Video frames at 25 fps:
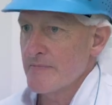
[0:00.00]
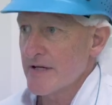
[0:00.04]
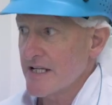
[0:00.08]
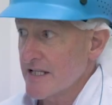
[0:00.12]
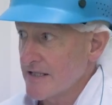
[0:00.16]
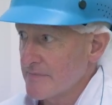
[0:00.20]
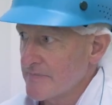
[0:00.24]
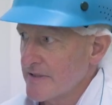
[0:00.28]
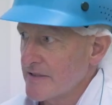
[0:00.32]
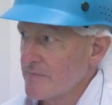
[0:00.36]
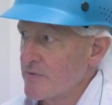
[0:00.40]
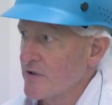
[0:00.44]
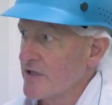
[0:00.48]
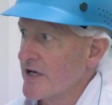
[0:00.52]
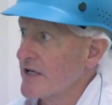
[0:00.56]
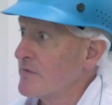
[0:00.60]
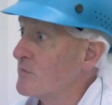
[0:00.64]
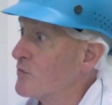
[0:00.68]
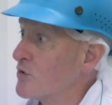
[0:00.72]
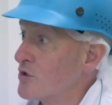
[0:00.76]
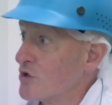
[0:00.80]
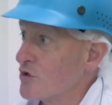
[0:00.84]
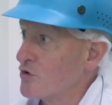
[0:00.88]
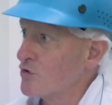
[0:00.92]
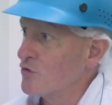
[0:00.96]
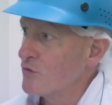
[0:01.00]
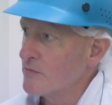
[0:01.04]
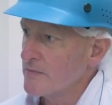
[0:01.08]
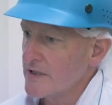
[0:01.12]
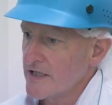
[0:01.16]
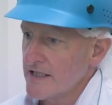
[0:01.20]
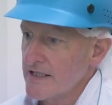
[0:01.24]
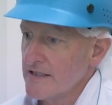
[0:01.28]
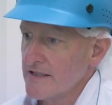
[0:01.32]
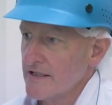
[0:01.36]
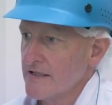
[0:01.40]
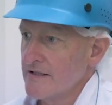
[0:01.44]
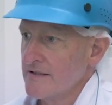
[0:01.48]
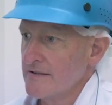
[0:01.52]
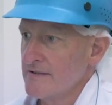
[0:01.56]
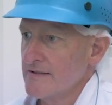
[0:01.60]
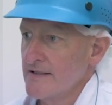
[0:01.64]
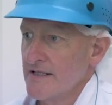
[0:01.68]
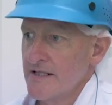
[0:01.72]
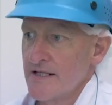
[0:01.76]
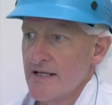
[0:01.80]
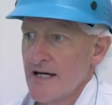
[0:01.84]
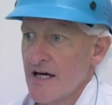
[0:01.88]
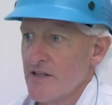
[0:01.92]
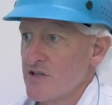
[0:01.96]
meeting people they wouldn't normally uh,
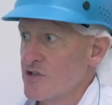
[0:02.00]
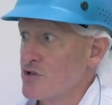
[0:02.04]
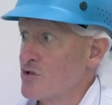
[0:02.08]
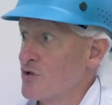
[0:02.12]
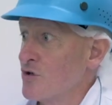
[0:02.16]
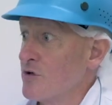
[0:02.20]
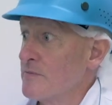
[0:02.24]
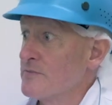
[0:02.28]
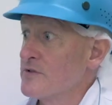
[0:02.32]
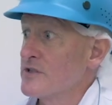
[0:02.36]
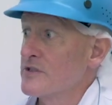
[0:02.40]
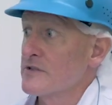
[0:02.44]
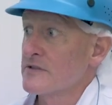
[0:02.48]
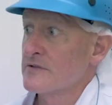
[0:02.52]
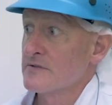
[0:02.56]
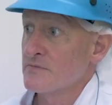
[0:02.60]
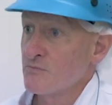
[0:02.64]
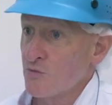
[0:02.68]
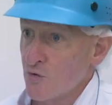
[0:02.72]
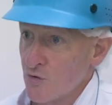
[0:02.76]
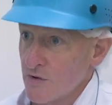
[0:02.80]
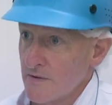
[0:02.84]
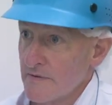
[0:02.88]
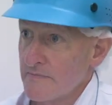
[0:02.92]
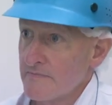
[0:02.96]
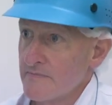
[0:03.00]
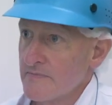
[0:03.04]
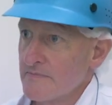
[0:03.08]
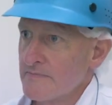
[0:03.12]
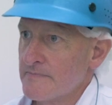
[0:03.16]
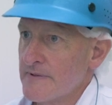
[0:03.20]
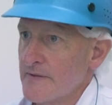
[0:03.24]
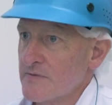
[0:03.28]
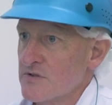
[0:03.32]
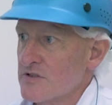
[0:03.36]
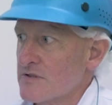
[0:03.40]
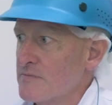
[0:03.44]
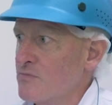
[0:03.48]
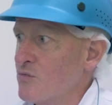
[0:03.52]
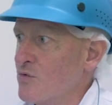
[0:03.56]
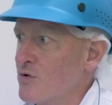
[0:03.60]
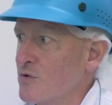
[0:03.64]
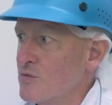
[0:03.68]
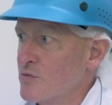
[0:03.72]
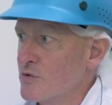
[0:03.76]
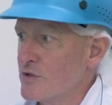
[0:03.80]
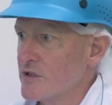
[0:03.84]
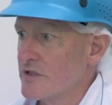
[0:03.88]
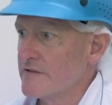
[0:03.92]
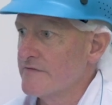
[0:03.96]
in other jobs, smaller, but
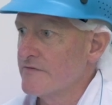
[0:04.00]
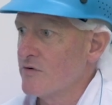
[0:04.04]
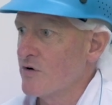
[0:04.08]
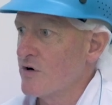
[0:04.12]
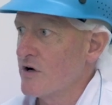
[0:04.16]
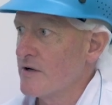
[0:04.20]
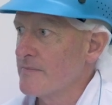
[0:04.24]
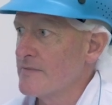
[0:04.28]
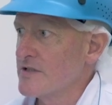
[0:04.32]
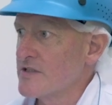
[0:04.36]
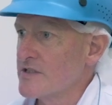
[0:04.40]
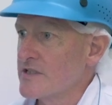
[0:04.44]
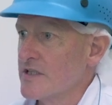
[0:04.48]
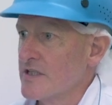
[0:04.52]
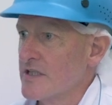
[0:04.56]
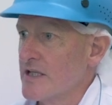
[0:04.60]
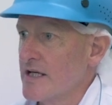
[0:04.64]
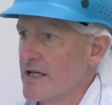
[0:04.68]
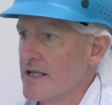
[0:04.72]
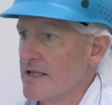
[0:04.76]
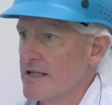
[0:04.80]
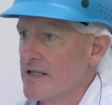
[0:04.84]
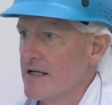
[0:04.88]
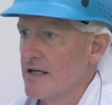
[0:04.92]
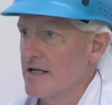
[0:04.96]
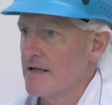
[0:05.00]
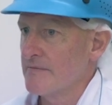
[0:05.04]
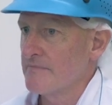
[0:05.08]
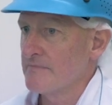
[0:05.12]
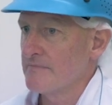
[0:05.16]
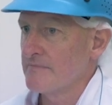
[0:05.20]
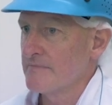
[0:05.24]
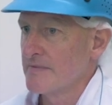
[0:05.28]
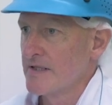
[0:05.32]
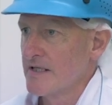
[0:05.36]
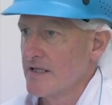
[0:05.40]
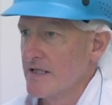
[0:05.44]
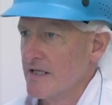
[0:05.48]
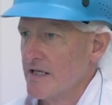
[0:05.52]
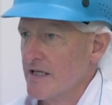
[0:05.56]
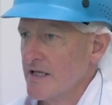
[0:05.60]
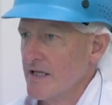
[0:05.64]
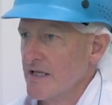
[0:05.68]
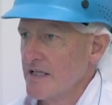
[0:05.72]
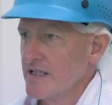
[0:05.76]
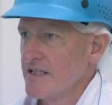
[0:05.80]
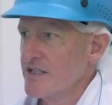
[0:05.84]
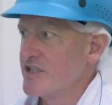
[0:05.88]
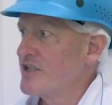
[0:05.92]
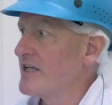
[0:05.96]
smaller work environments and that. Um,
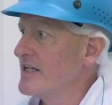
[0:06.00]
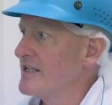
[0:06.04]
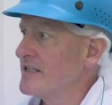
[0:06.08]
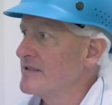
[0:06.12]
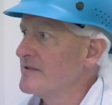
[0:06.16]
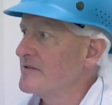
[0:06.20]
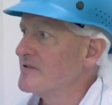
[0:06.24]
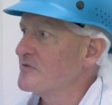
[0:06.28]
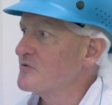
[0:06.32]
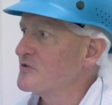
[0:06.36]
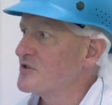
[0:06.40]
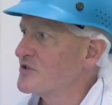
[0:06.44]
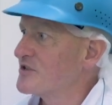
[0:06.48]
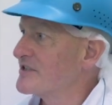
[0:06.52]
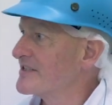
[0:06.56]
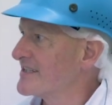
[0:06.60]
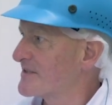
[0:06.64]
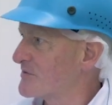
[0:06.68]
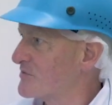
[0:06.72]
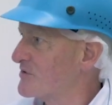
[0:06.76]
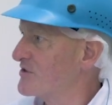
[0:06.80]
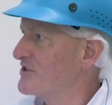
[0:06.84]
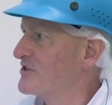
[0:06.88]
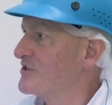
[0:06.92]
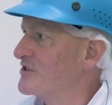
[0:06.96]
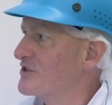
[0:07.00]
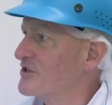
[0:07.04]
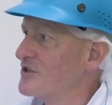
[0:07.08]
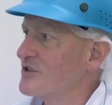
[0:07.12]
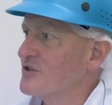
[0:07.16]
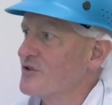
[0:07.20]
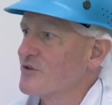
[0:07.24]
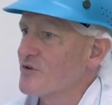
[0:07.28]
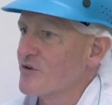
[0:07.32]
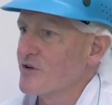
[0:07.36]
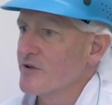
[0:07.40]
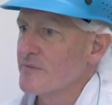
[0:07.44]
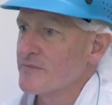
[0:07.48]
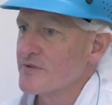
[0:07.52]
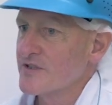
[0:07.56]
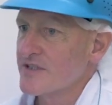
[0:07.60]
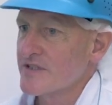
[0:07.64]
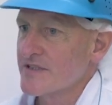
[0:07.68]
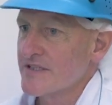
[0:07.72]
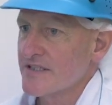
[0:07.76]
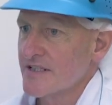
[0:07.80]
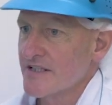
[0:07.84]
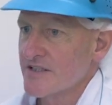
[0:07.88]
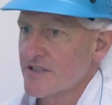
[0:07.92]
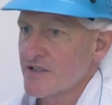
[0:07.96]
you tend to stick within your little
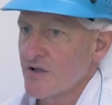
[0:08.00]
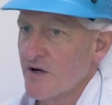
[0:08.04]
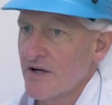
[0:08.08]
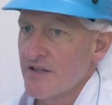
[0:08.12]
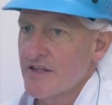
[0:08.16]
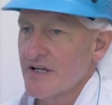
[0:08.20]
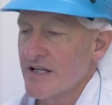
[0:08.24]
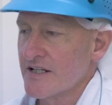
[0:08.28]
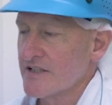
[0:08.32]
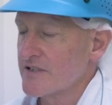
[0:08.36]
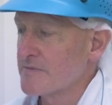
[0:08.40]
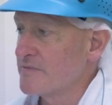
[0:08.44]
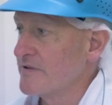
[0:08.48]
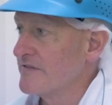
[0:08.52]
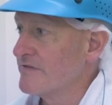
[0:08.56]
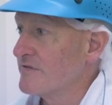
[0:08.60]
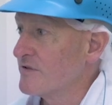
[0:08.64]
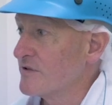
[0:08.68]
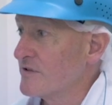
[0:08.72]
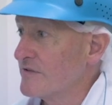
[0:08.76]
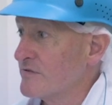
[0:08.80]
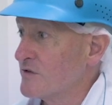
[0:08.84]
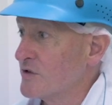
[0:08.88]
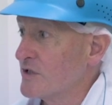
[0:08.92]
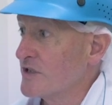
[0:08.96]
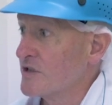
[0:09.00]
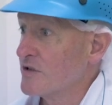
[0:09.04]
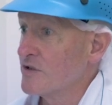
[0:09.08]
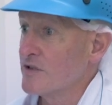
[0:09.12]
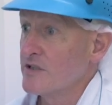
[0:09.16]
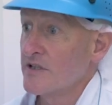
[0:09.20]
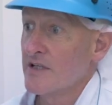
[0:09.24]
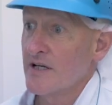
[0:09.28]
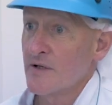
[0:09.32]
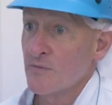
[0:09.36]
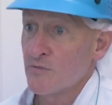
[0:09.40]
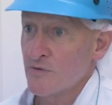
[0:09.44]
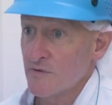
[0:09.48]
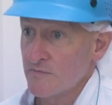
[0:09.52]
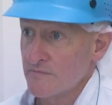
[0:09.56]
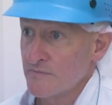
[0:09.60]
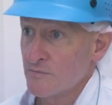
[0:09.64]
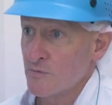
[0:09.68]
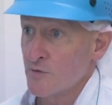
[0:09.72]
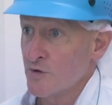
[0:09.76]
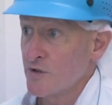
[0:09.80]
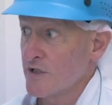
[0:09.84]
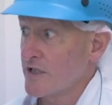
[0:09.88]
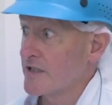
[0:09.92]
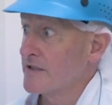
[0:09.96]
groups. So I think it's been very, very good. They
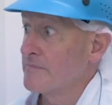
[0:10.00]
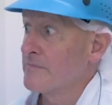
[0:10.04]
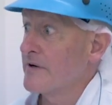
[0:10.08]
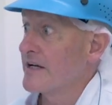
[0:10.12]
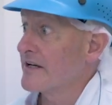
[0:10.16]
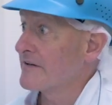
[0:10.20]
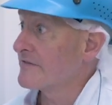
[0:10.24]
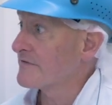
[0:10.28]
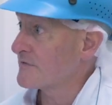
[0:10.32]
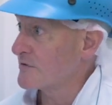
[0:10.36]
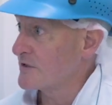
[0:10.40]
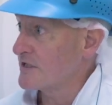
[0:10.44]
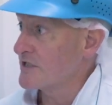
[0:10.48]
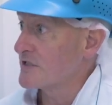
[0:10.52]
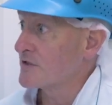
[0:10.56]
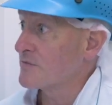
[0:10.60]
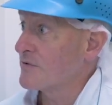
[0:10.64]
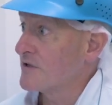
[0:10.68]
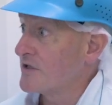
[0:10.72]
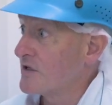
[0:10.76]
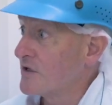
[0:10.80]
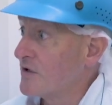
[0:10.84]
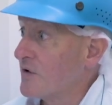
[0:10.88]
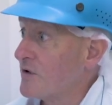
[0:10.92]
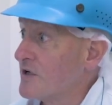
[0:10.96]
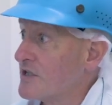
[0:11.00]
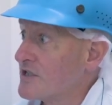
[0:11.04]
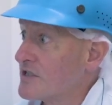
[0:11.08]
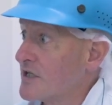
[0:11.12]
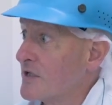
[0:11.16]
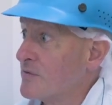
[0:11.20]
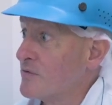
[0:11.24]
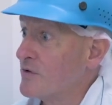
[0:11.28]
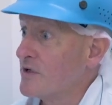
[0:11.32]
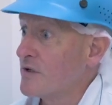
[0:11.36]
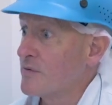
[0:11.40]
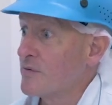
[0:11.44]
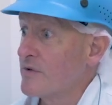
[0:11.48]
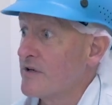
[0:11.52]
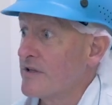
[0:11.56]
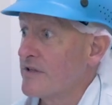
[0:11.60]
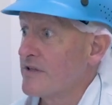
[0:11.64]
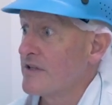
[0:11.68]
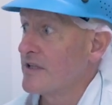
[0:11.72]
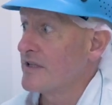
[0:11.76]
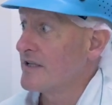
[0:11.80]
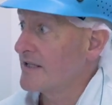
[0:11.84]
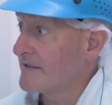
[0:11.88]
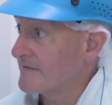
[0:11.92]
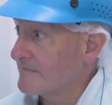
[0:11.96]
work and make friends with the guys they work
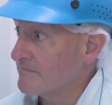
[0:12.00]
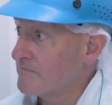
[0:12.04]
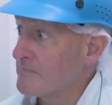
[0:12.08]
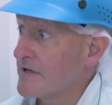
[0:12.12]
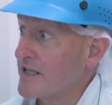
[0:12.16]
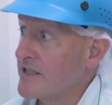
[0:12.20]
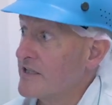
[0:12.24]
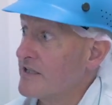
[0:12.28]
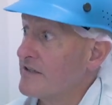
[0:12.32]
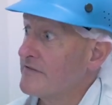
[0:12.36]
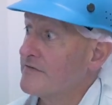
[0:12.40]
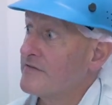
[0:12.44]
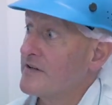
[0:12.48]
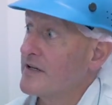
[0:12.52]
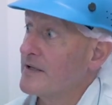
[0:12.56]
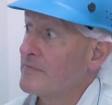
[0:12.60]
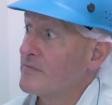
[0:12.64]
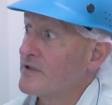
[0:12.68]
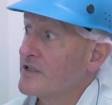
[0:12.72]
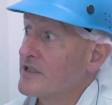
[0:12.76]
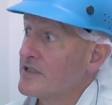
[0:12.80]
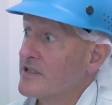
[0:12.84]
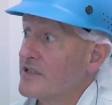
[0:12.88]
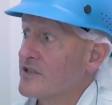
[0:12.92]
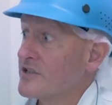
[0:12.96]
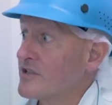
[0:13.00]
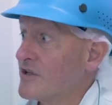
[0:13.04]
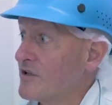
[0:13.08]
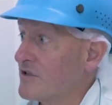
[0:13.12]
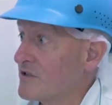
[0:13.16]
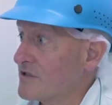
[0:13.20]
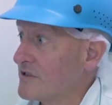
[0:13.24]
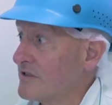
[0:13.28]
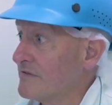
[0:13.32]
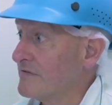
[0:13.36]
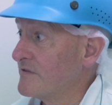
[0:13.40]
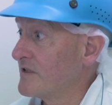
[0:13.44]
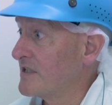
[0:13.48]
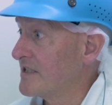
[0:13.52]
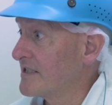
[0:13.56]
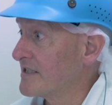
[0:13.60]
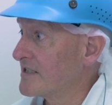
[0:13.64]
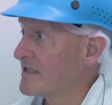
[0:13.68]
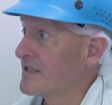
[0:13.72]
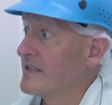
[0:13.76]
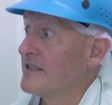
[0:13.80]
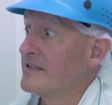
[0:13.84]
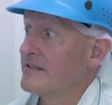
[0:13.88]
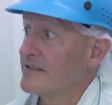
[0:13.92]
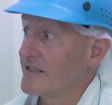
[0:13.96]
with and then meet their families at social
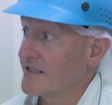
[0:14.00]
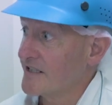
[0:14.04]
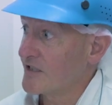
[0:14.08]
events and,